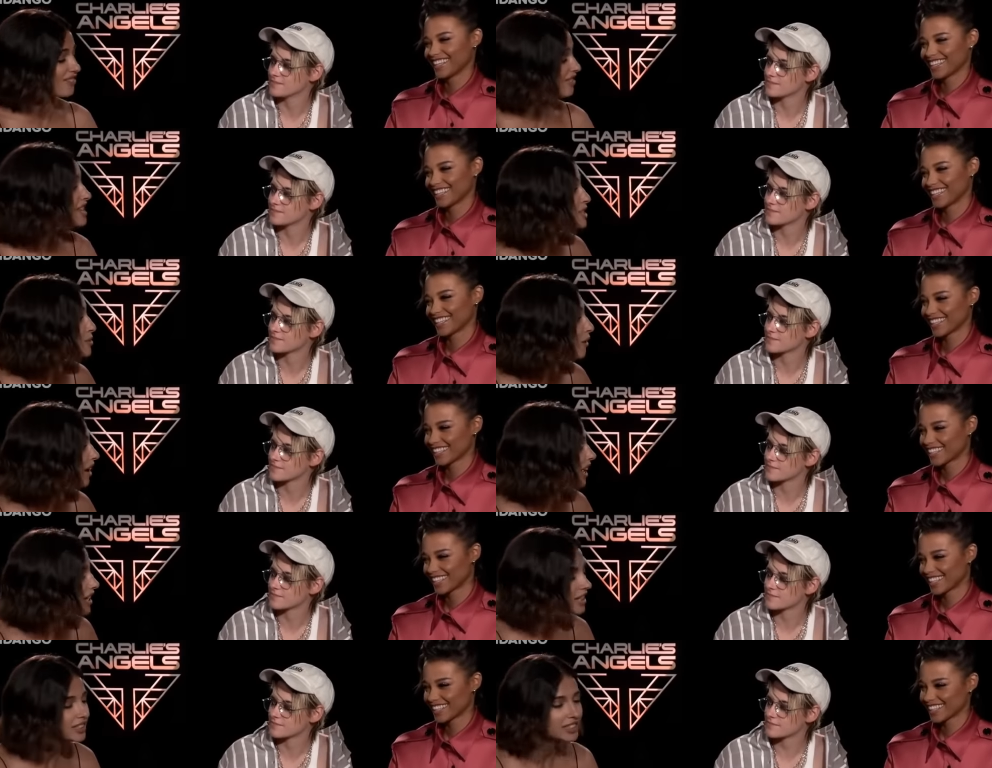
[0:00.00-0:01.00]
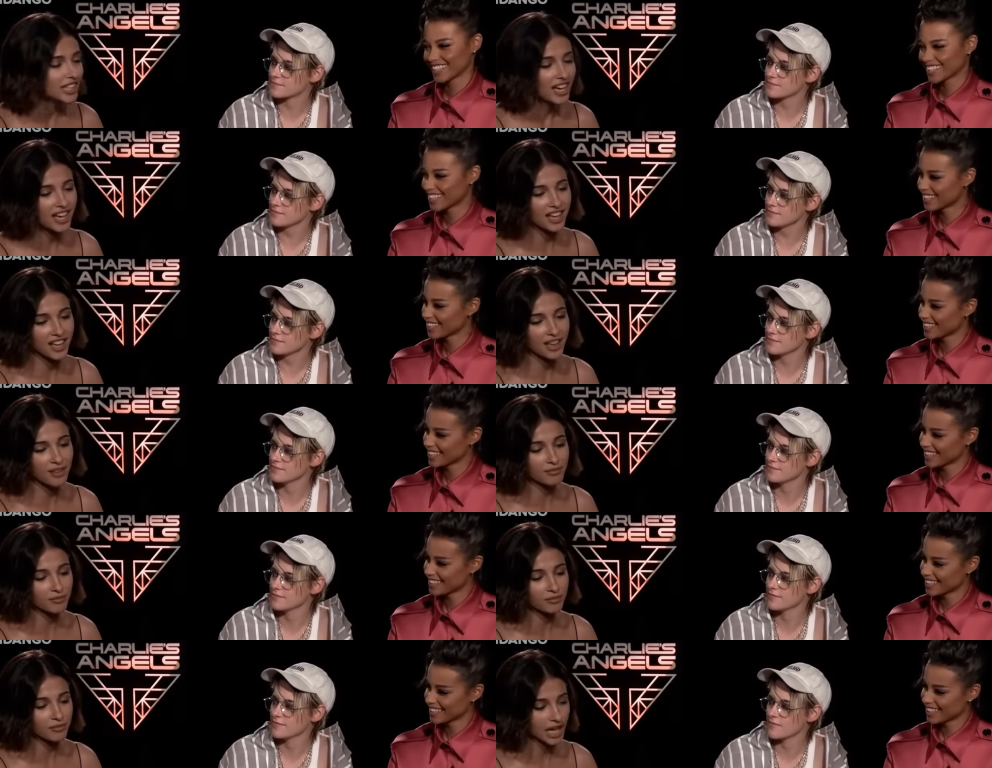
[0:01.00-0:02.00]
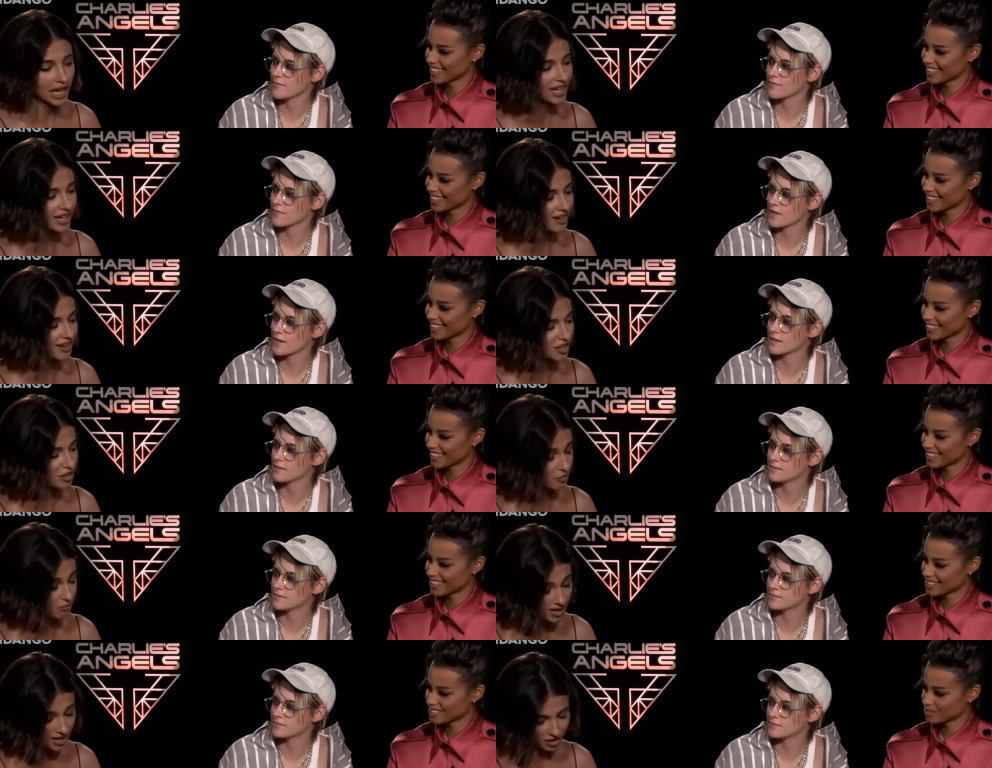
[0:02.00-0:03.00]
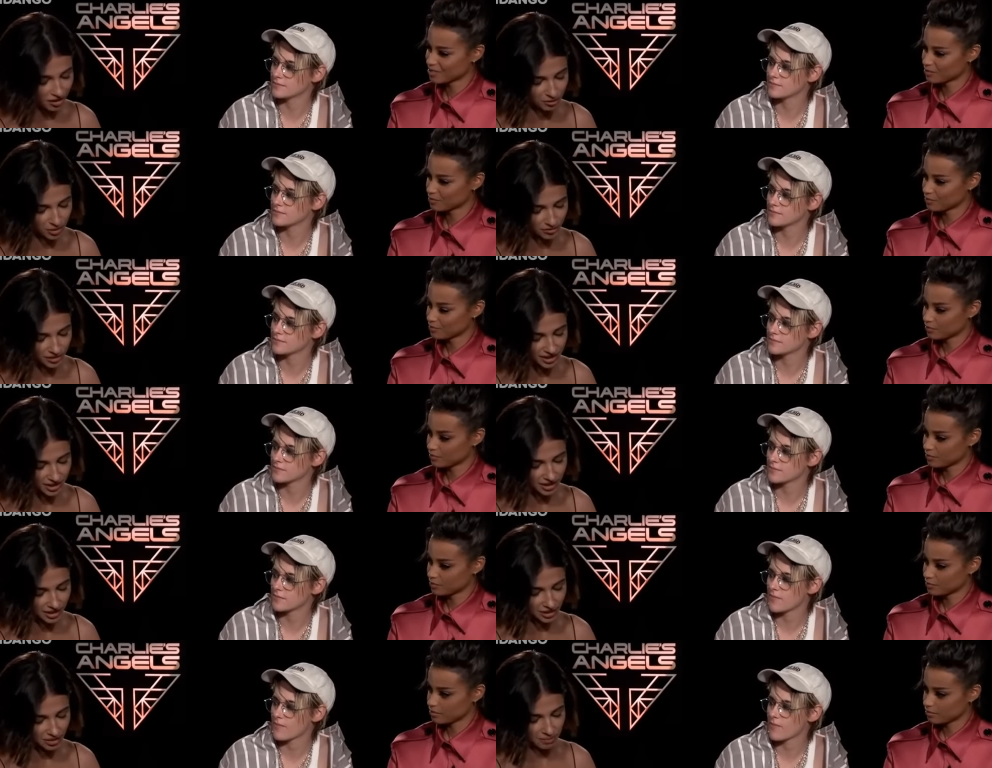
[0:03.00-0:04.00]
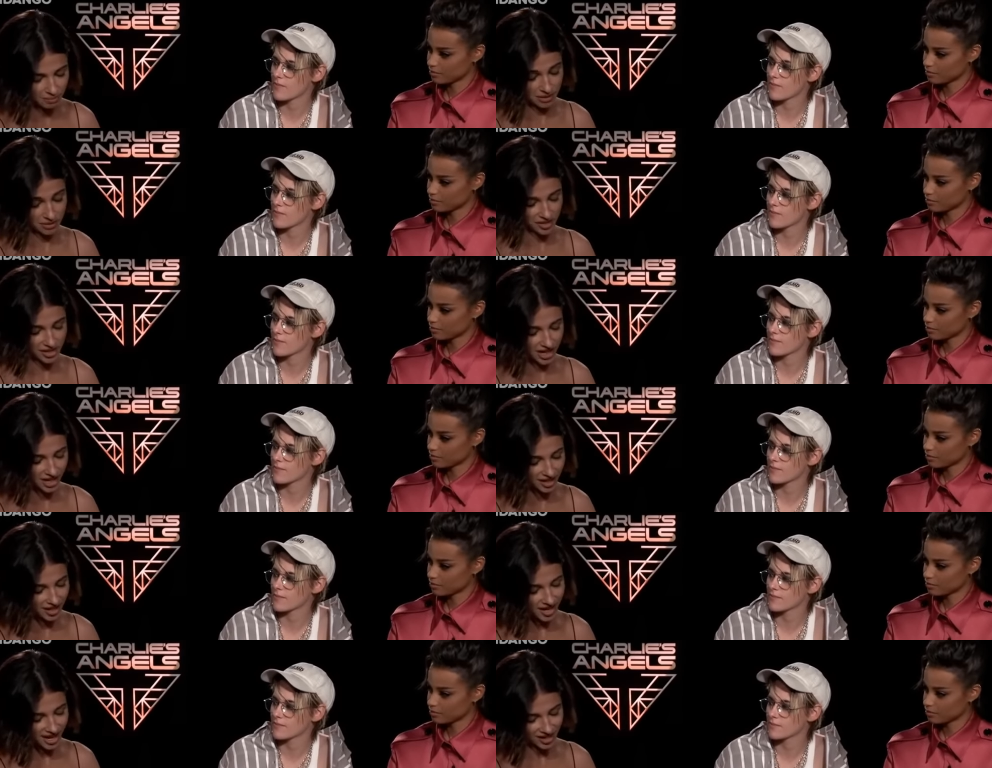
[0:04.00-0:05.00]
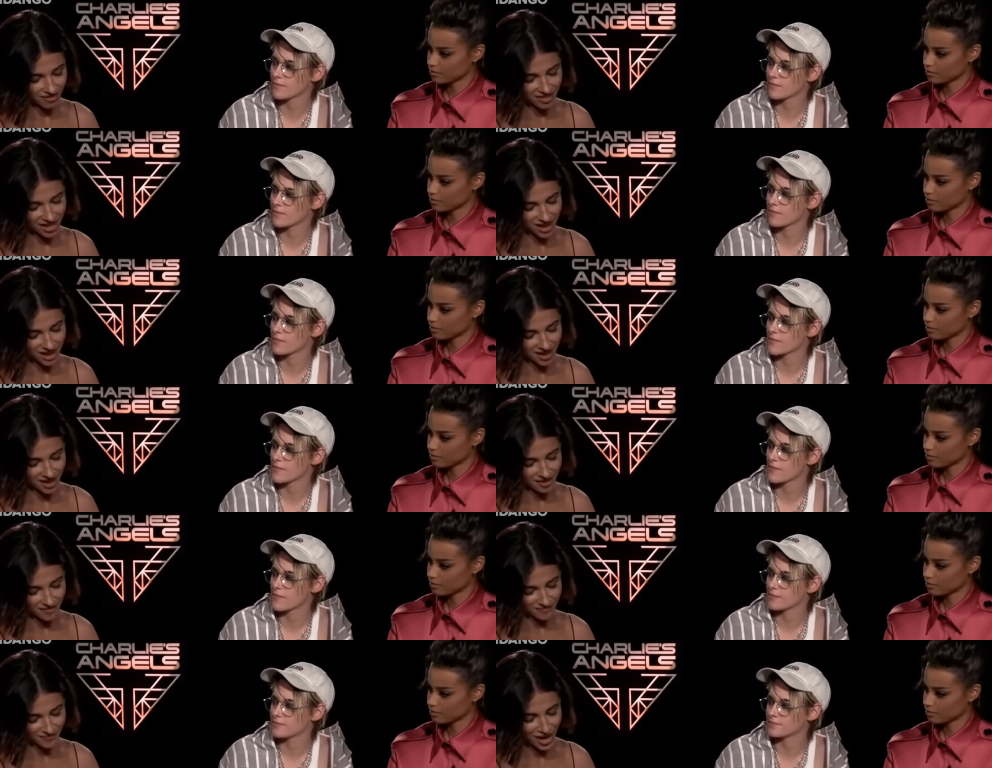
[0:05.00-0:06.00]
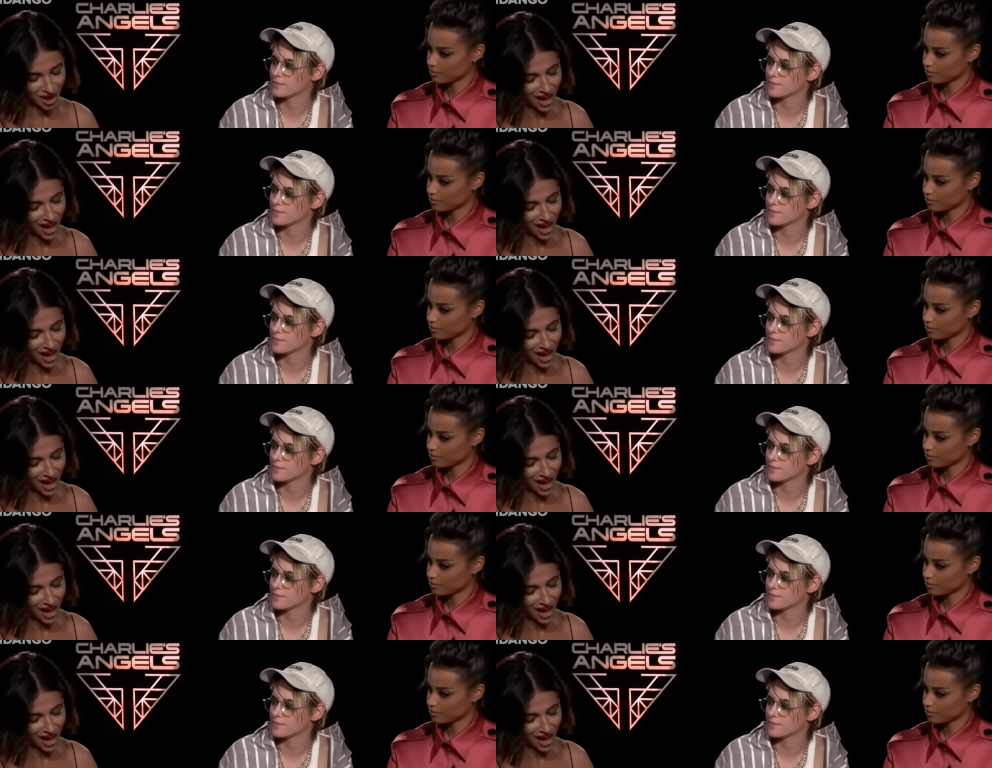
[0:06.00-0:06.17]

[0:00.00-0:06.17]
Speaker 1: then this one, you know, meeting her was obviously a bit of a thing. And then